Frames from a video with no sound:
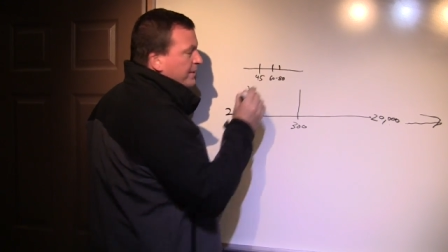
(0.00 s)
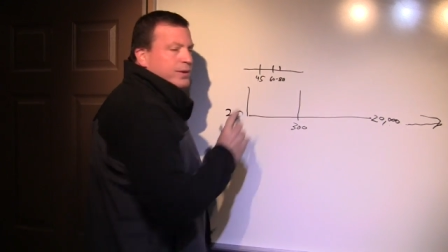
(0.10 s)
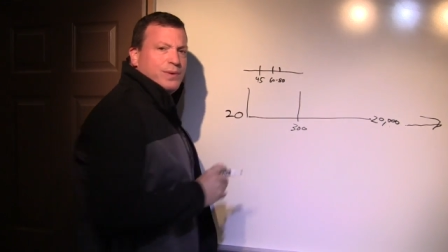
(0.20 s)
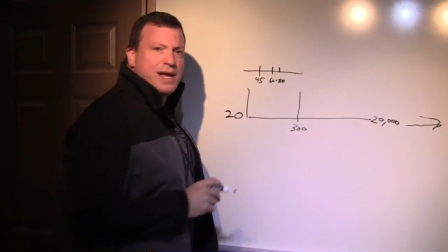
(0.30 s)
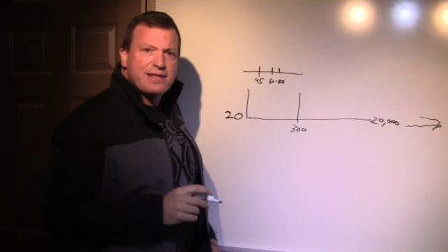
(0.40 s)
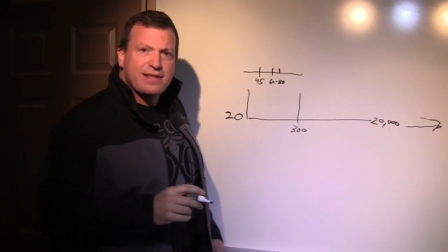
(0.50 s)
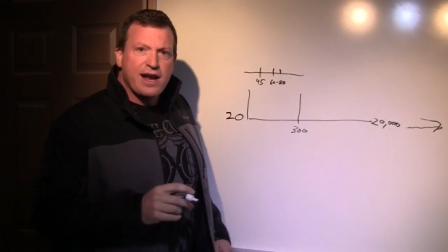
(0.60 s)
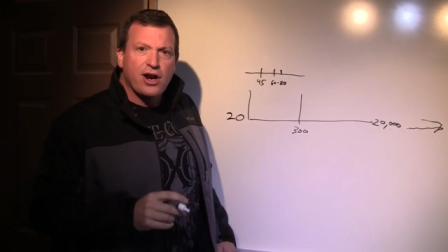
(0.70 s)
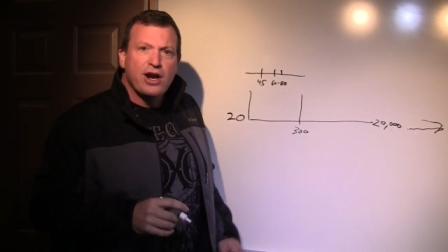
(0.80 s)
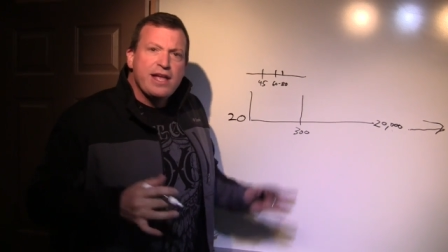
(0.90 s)
Right in
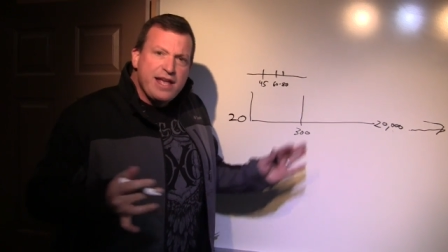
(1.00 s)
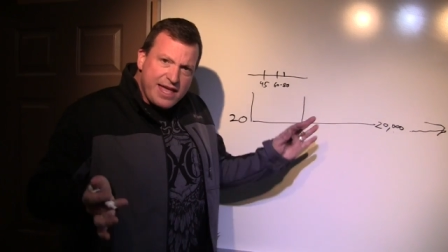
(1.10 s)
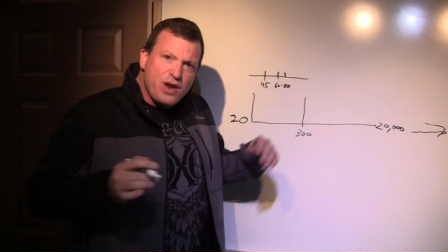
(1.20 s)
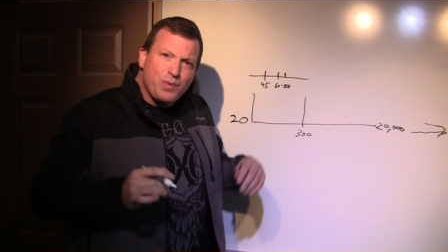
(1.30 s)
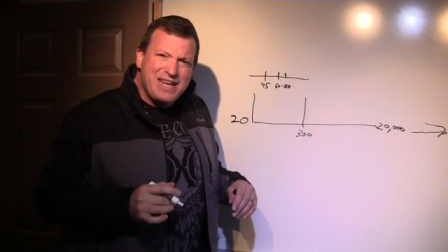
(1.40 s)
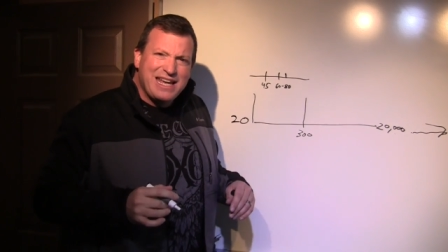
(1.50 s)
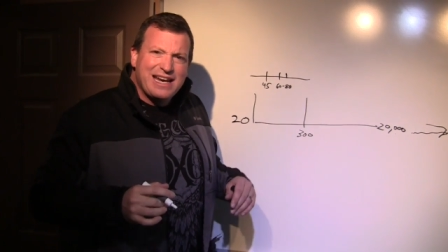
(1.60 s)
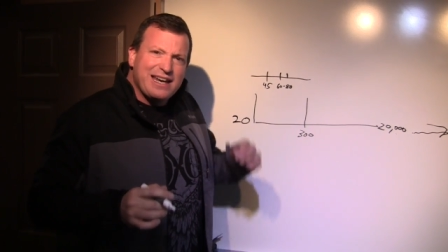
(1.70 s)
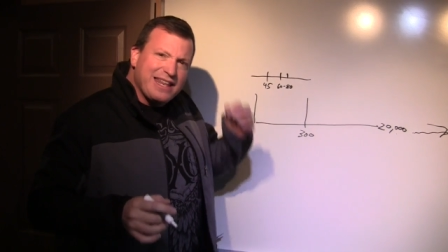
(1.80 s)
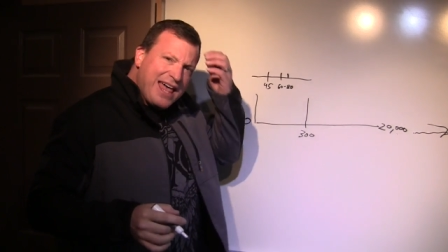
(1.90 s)
there. And then when you get
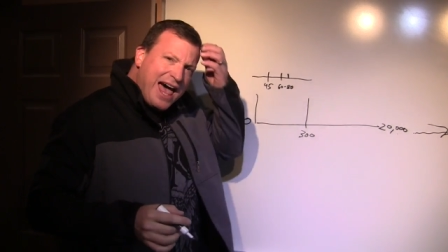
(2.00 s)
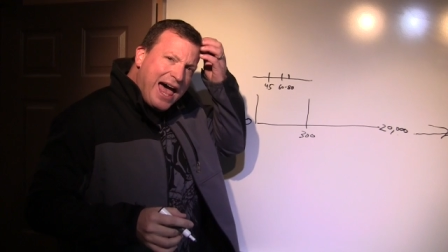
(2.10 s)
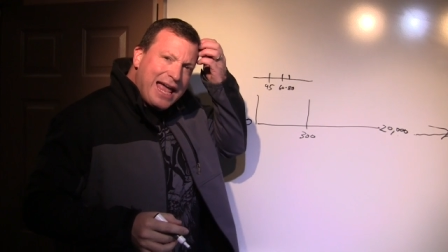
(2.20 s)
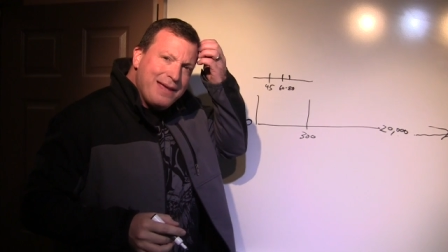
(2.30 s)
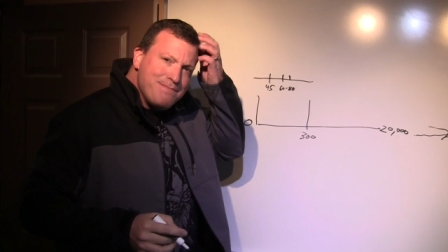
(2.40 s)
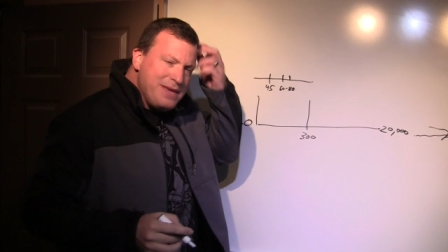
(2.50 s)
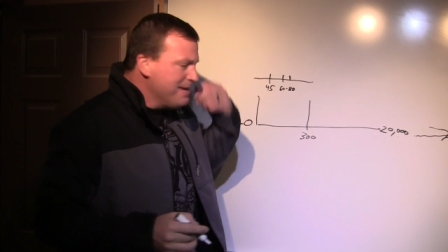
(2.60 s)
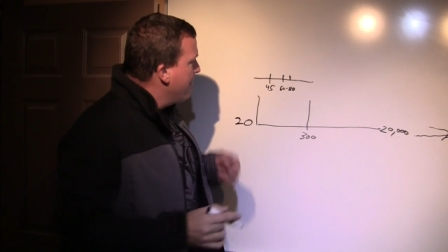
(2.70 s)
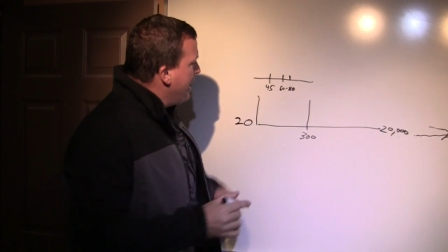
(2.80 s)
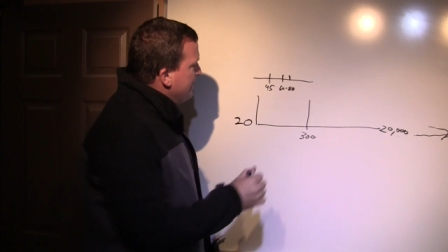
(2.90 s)
into the high
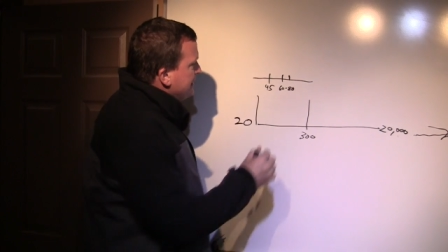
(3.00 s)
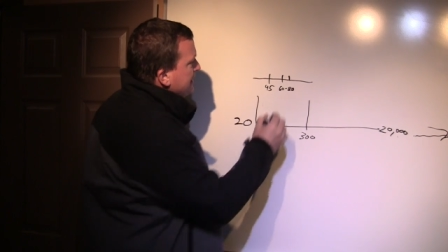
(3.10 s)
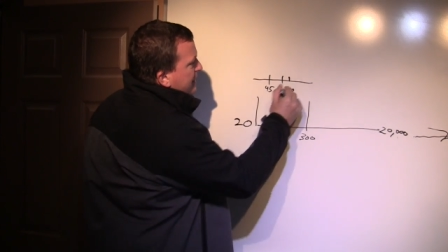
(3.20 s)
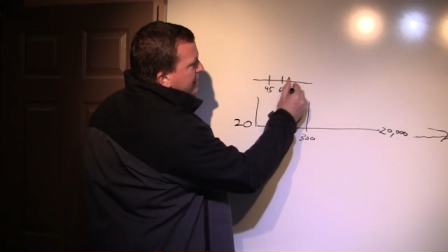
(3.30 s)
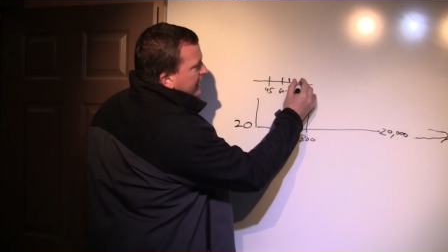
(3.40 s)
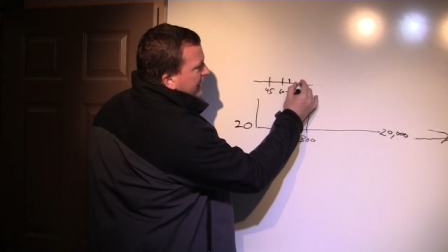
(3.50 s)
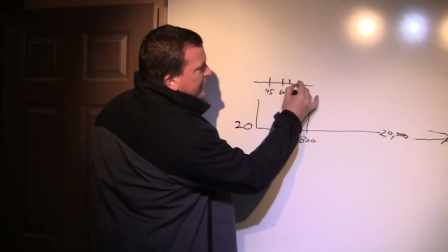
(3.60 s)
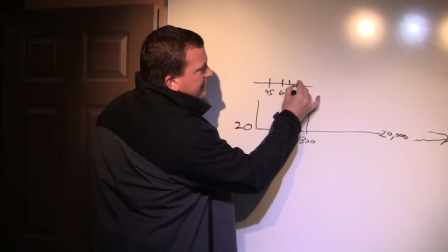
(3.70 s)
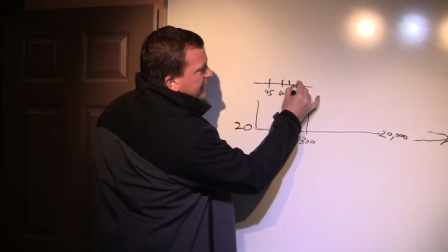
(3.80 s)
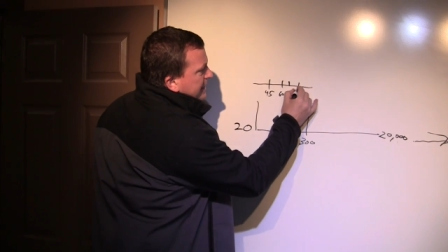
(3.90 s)
mid bass, it
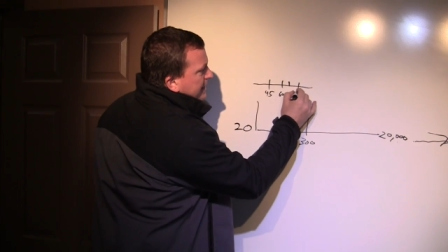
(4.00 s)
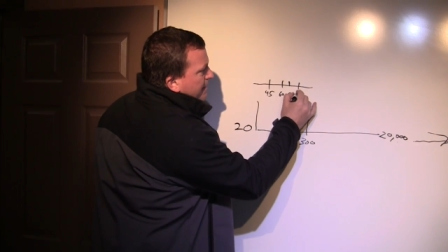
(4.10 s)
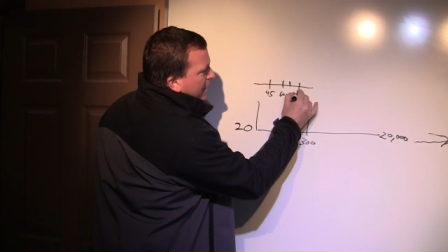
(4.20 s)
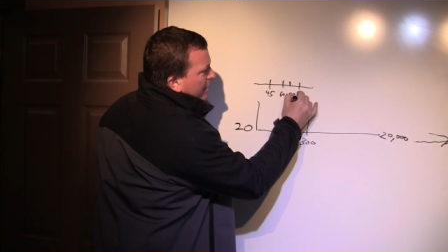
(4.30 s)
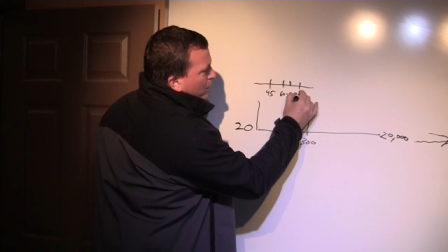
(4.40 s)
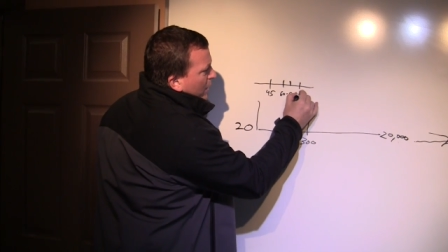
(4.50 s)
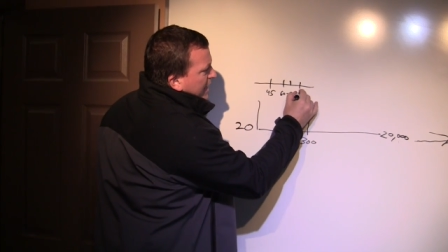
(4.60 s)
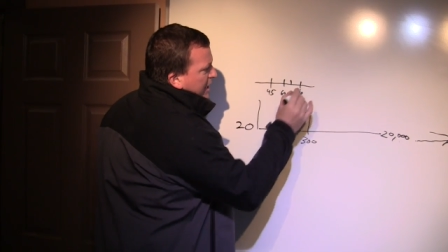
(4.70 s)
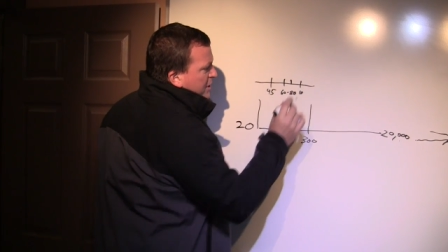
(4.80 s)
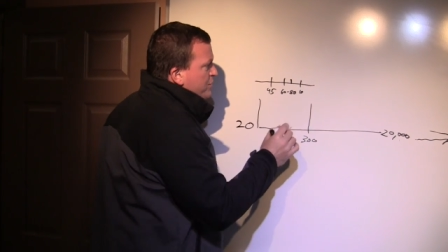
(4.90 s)
gets into about
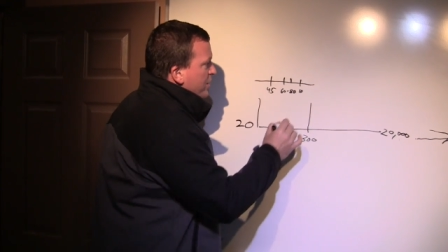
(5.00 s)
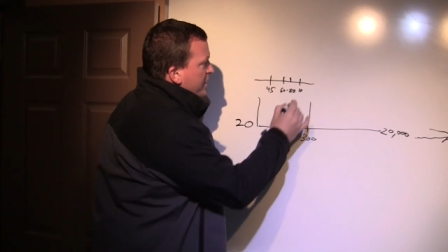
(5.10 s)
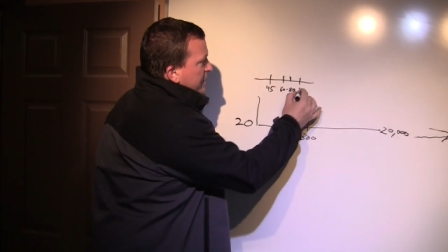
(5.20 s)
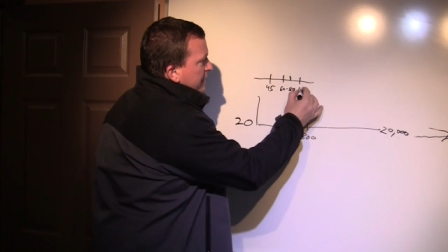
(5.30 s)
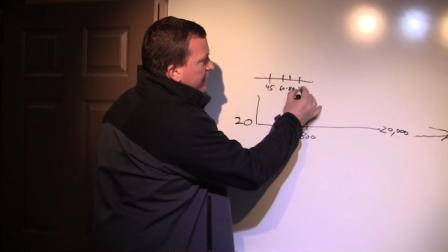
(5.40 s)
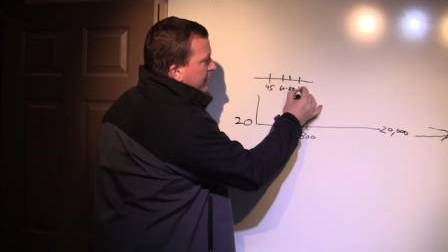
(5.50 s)
100.